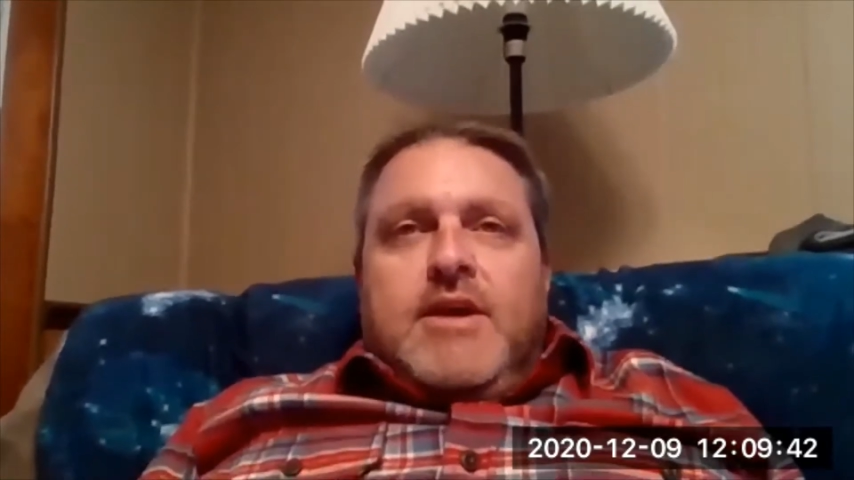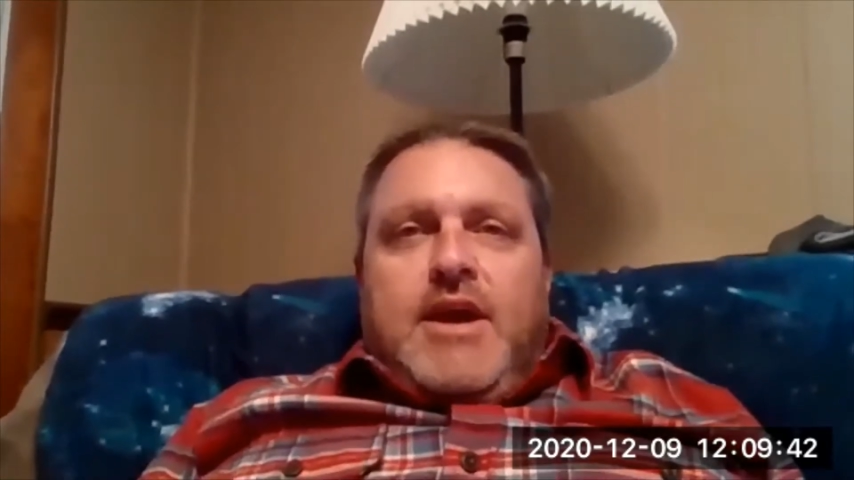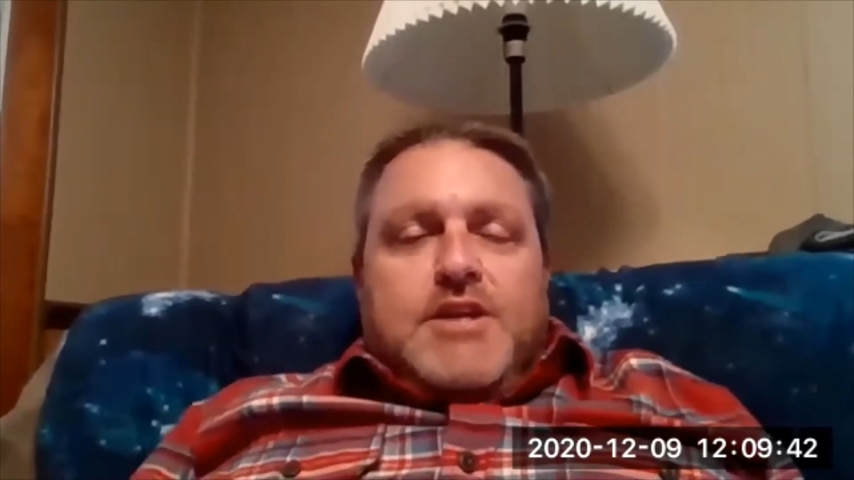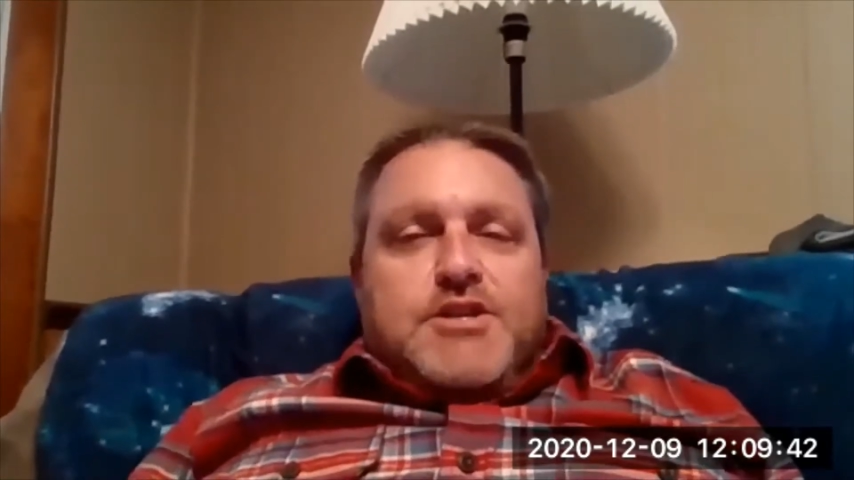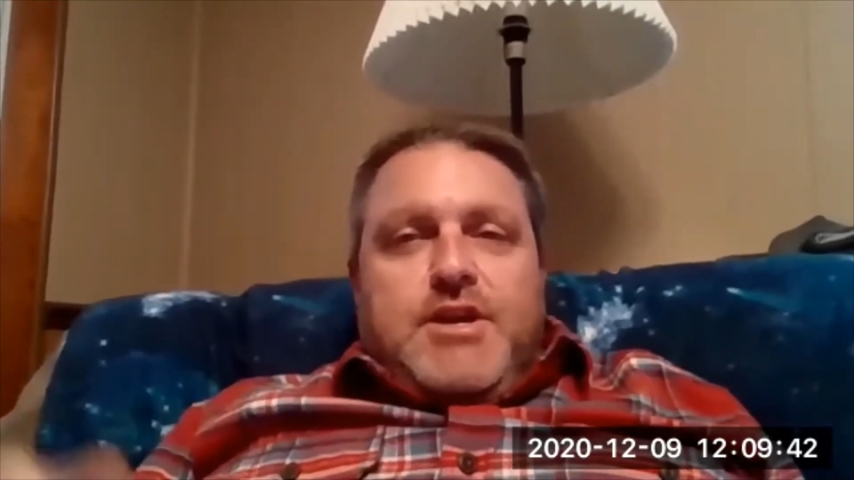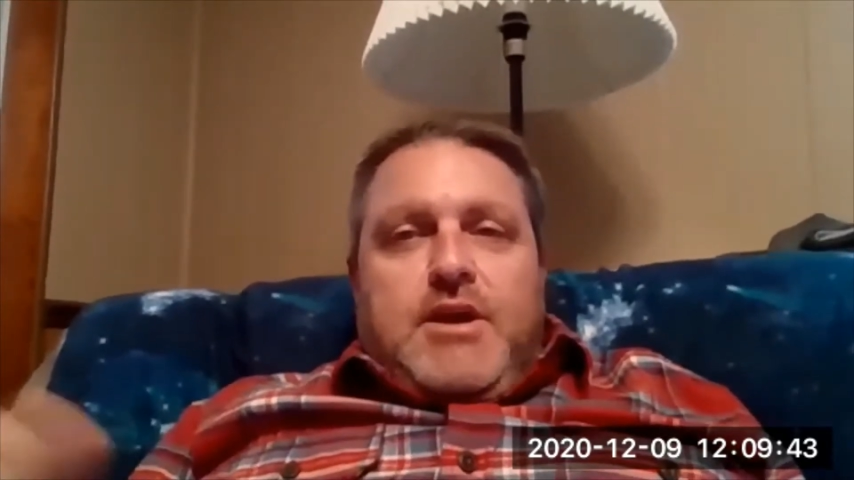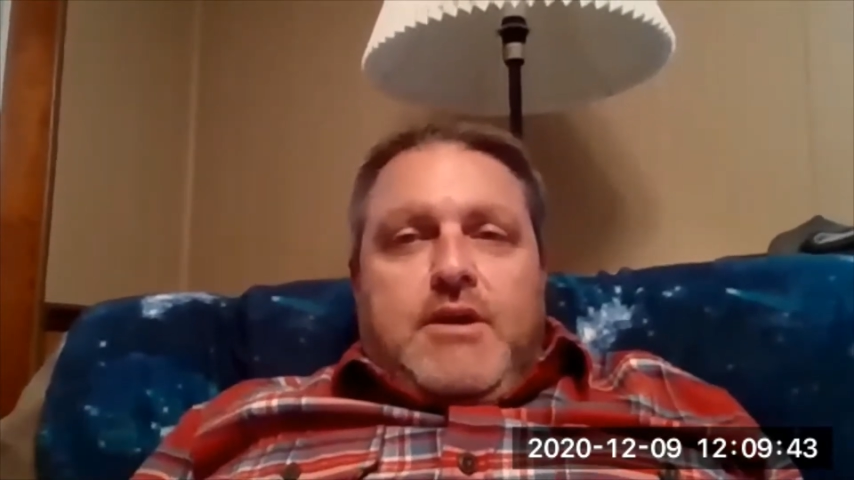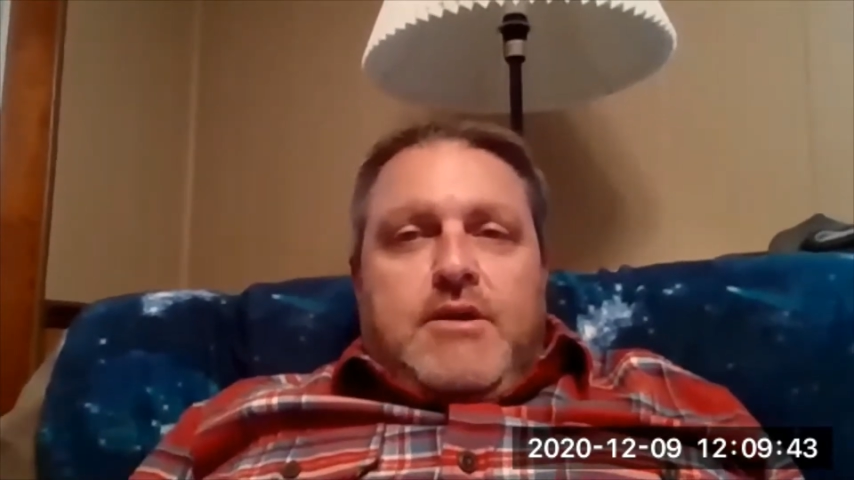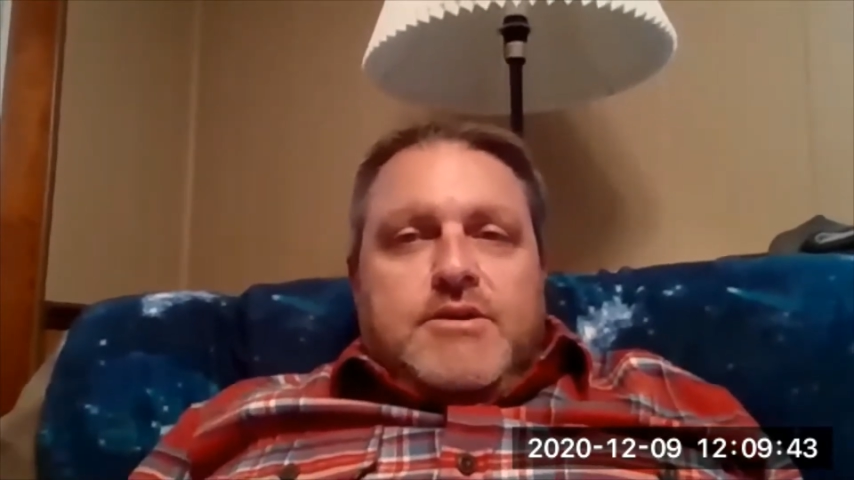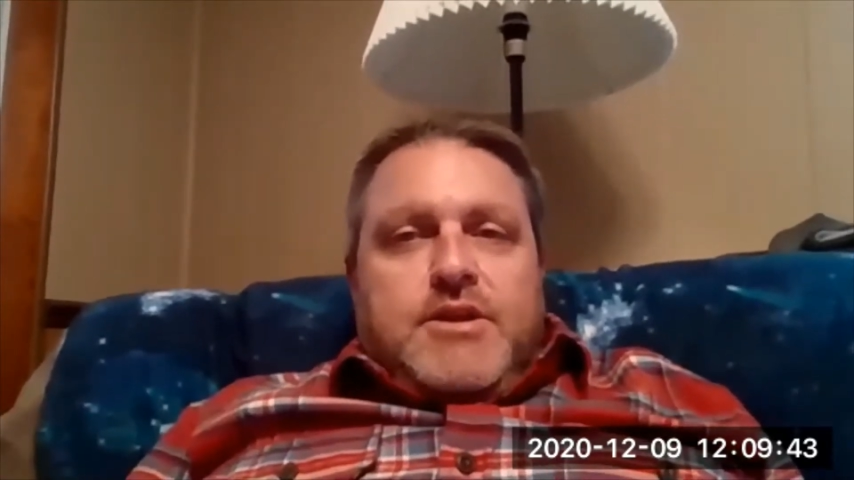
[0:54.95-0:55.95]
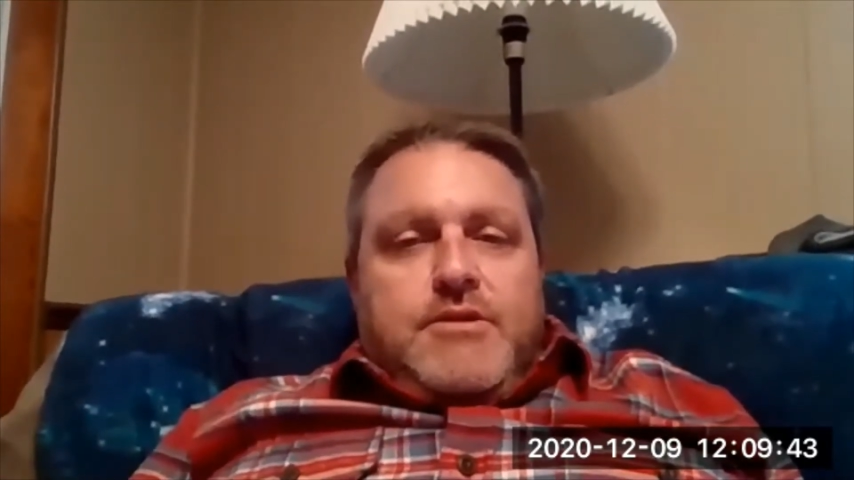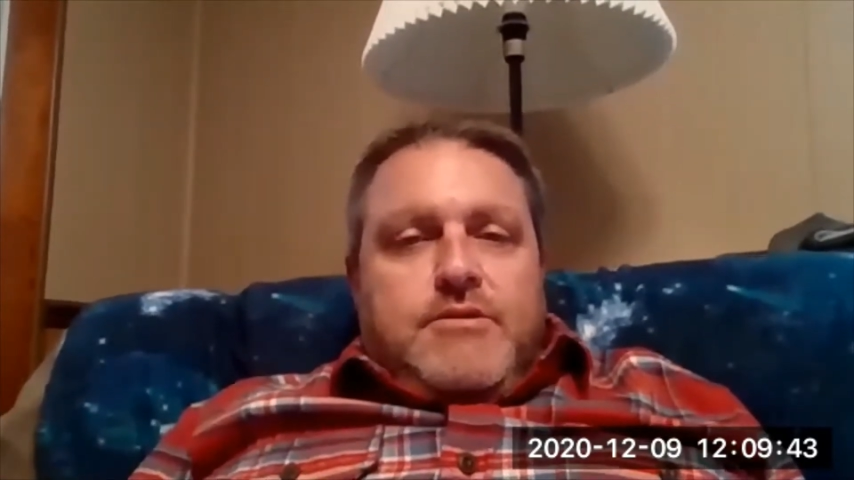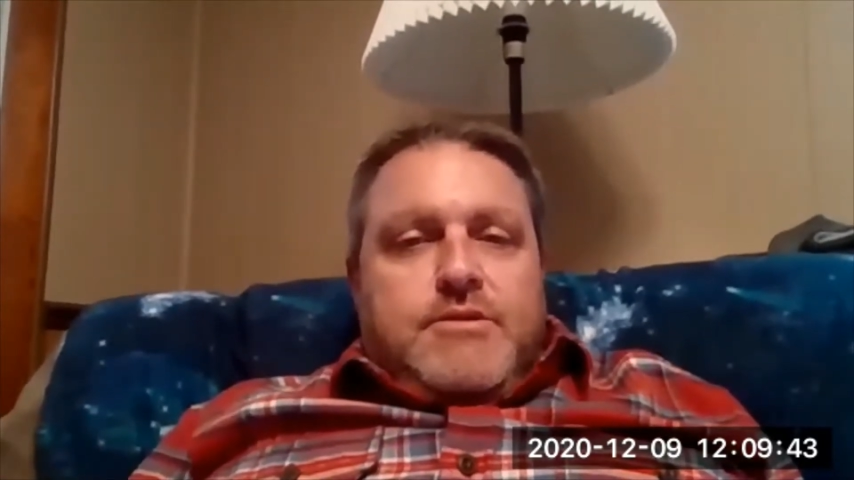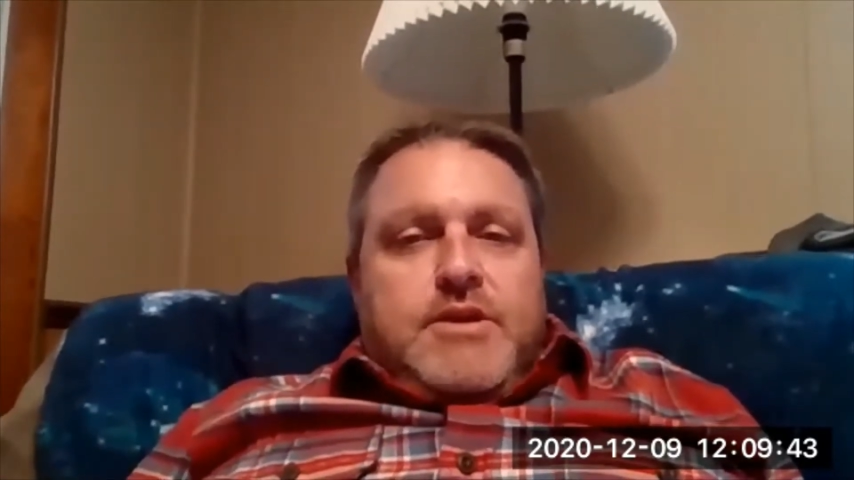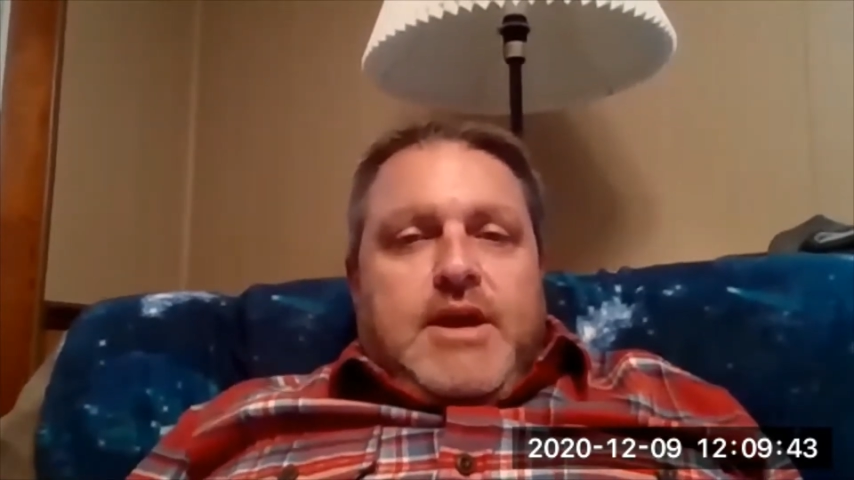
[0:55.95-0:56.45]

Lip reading: each year to